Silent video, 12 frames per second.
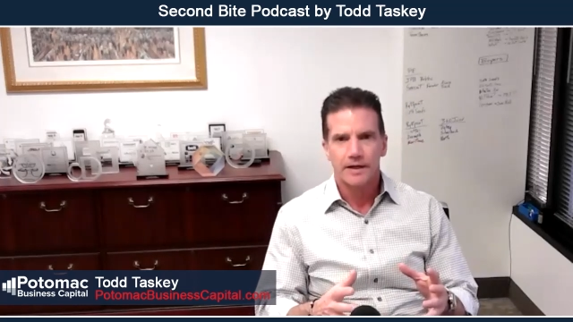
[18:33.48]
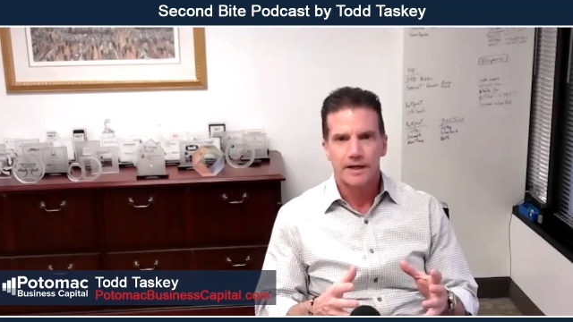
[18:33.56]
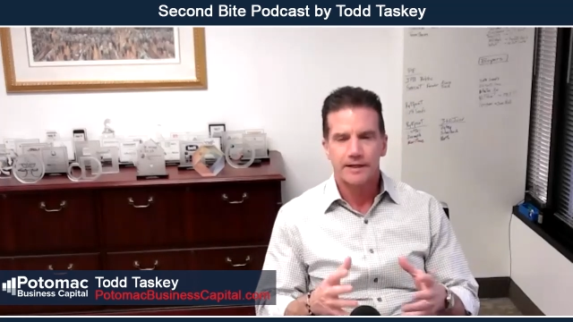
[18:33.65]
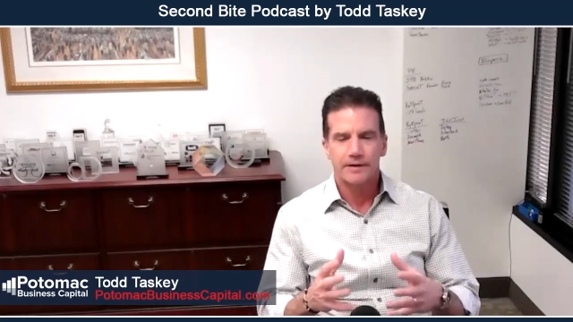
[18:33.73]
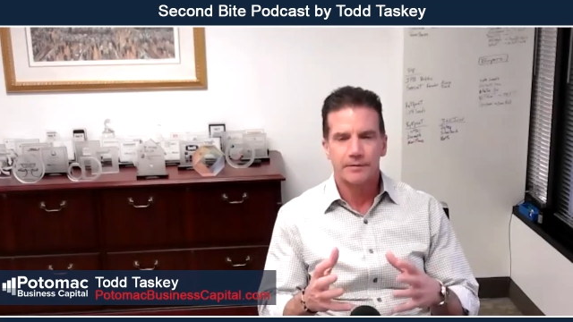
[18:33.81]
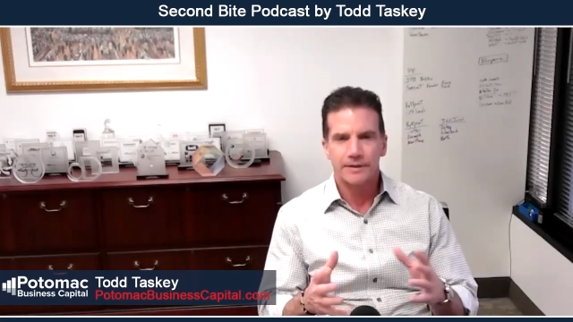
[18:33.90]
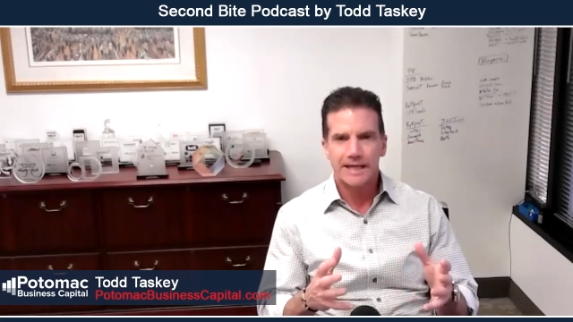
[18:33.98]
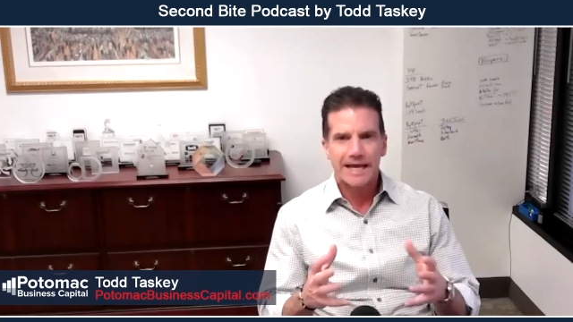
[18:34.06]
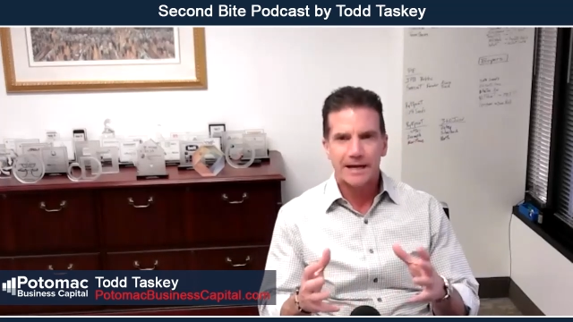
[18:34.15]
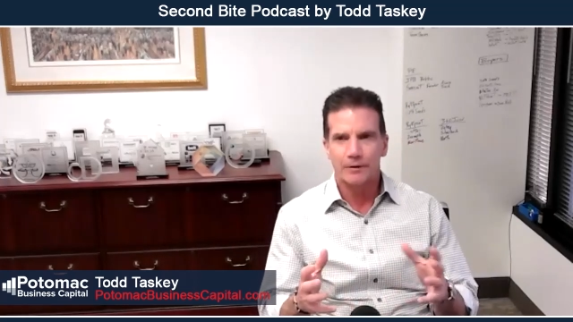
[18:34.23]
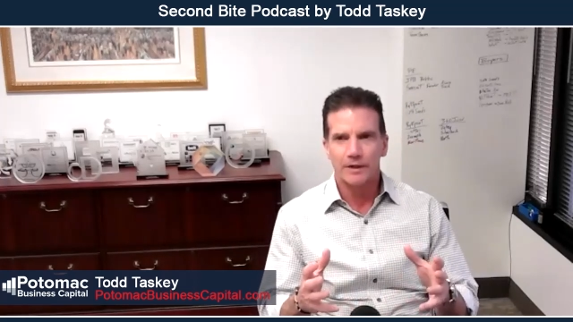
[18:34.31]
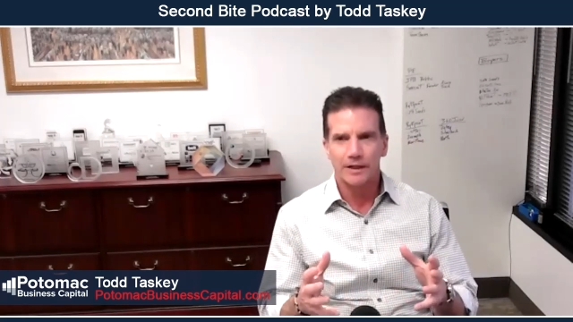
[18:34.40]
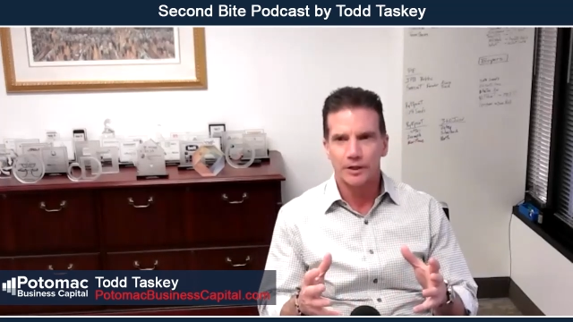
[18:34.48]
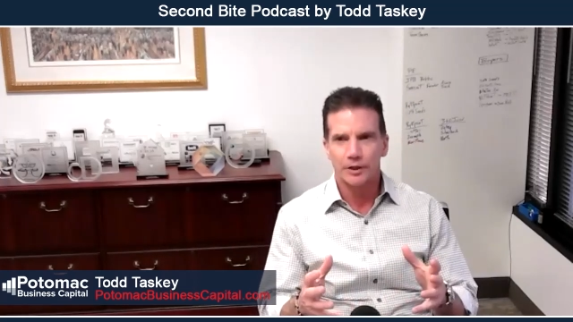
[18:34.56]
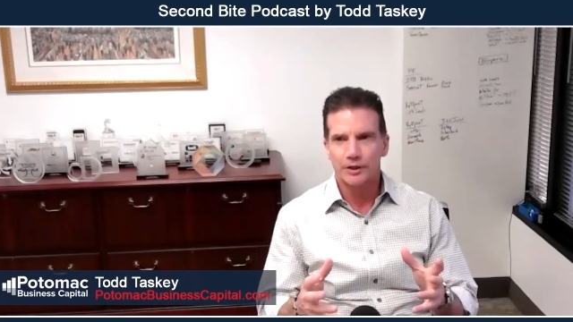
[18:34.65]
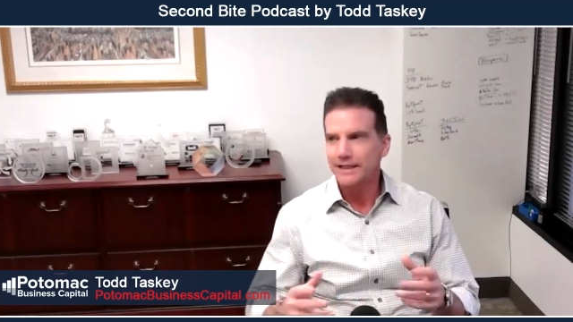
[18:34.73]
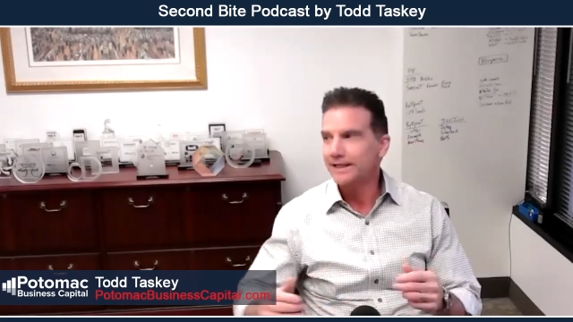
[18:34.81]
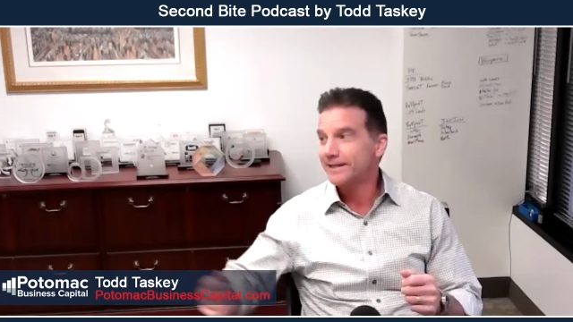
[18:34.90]
And then when they get a really
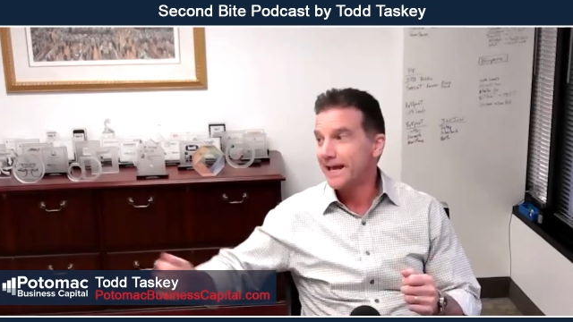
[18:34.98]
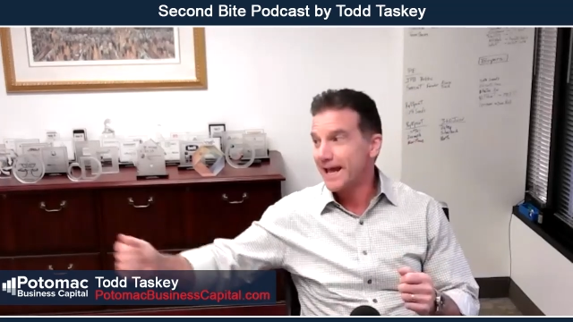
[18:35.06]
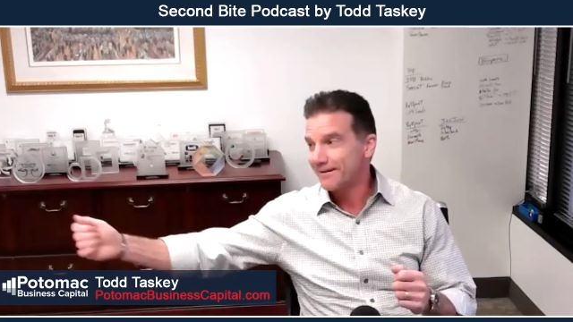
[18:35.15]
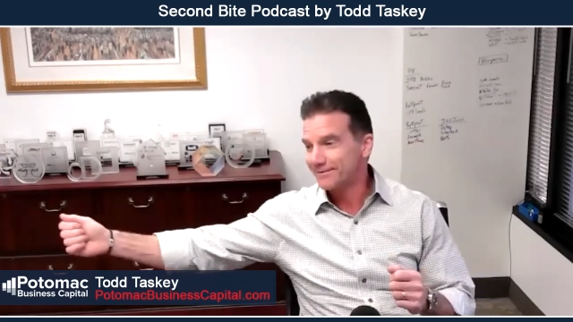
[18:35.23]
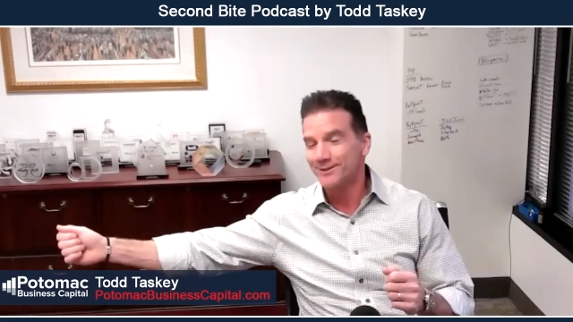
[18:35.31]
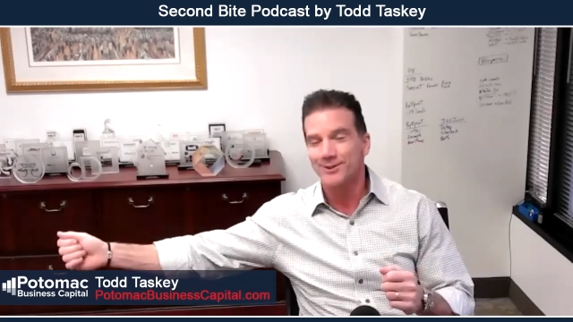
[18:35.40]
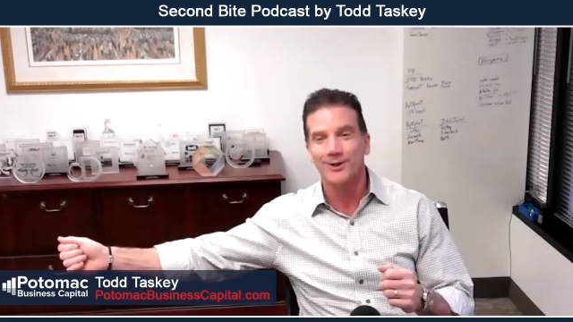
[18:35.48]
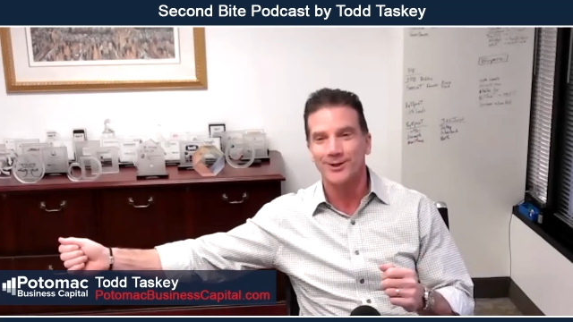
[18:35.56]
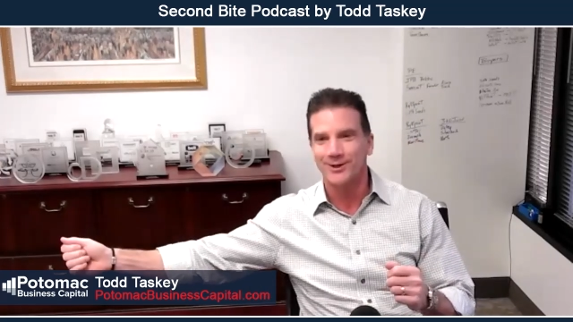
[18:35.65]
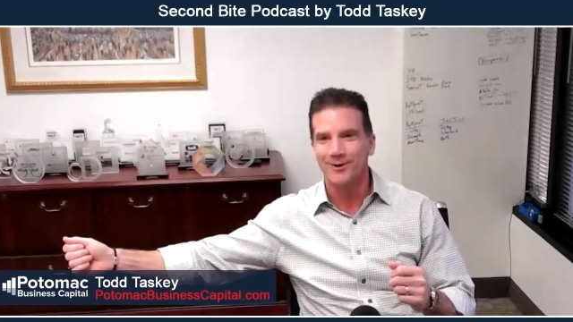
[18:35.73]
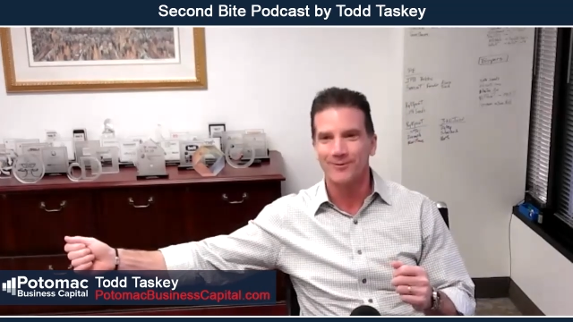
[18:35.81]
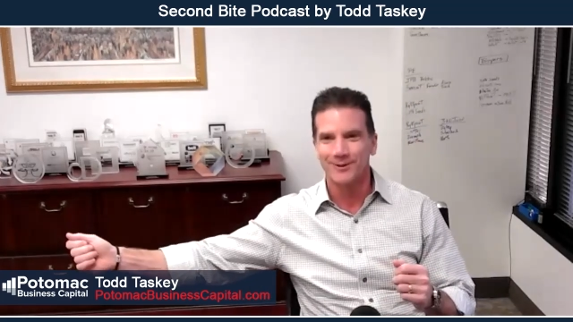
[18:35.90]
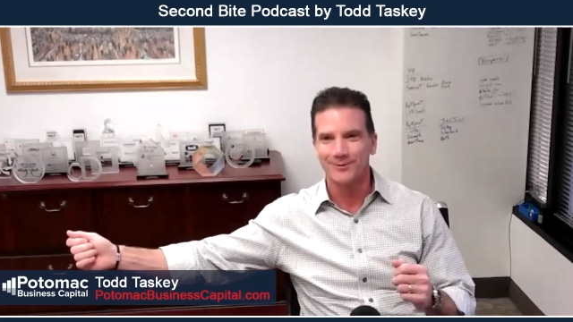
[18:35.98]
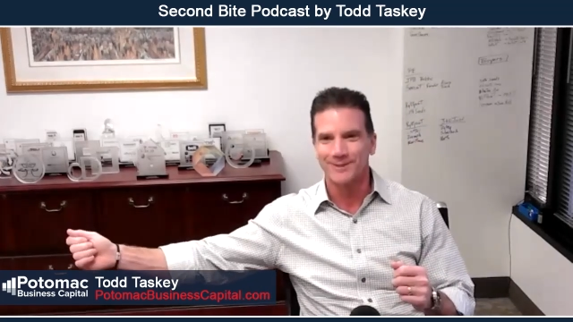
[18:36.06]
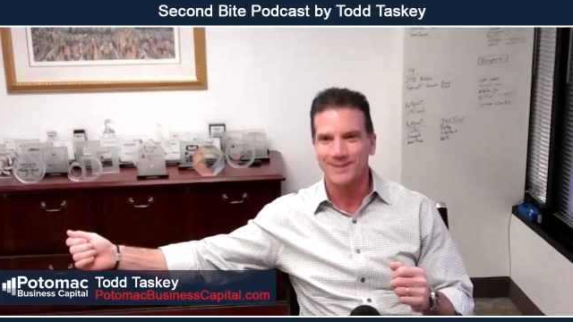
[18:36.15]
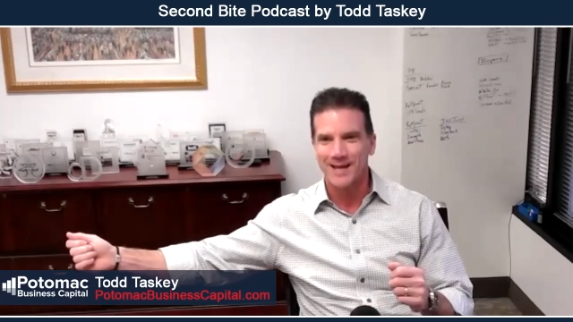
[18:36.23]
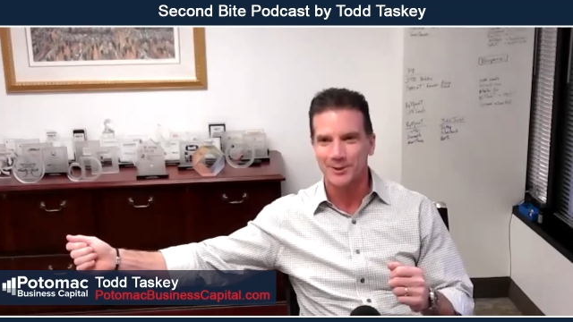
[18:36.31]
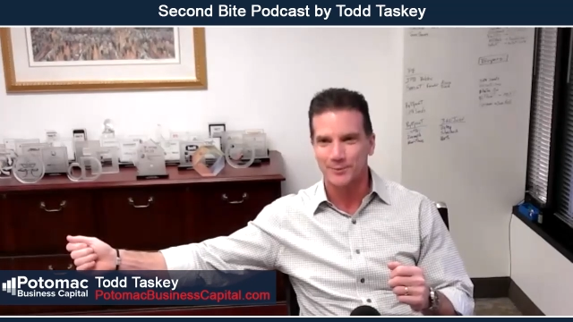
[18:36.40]
good lead, they have to turn it over to a
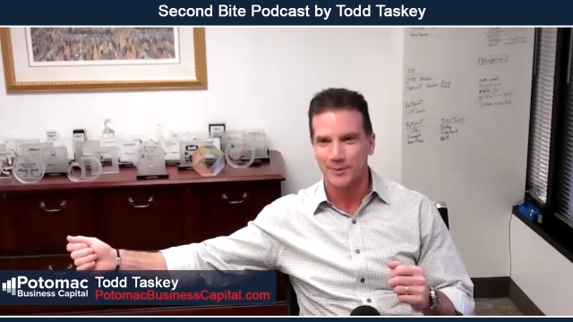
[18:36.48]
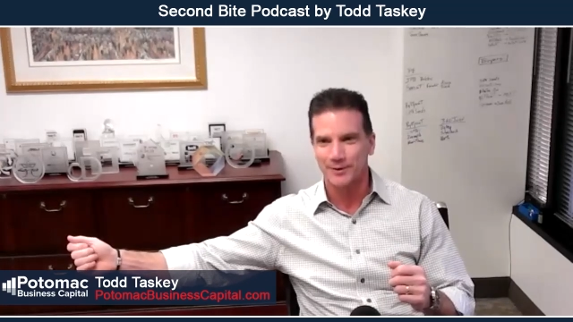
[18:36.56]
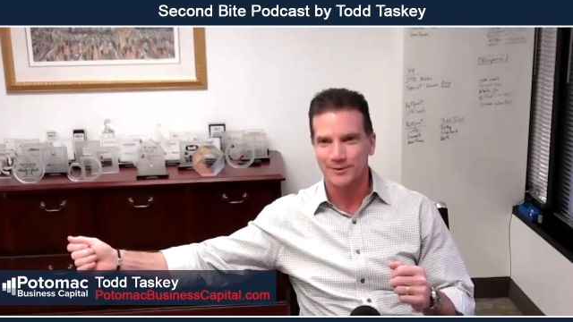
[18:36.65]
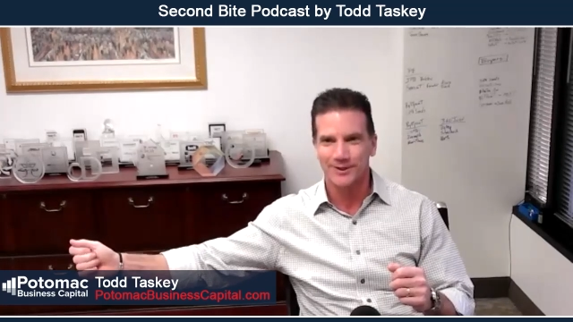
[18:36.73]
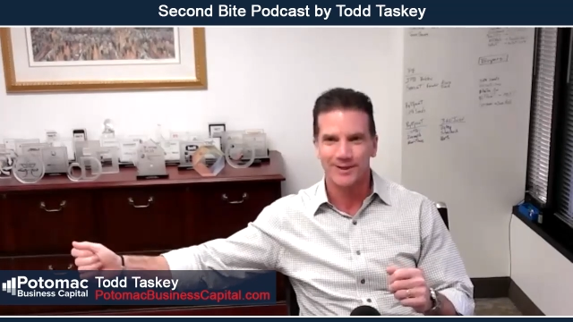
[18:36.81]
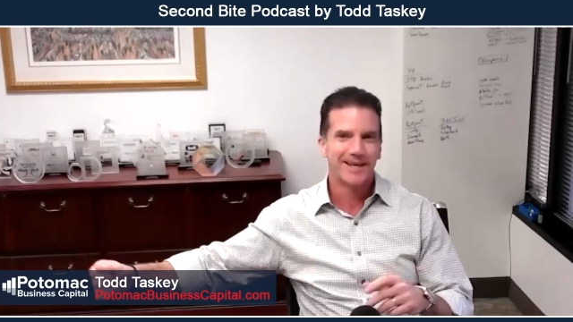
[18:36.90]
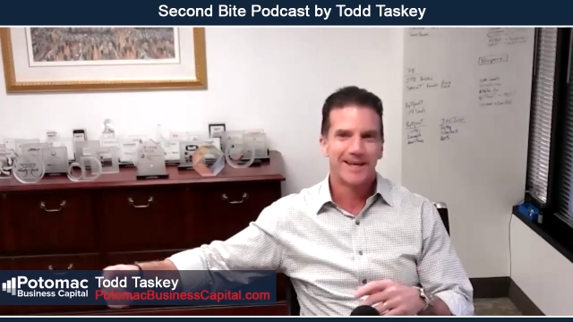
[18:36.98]
salesperson.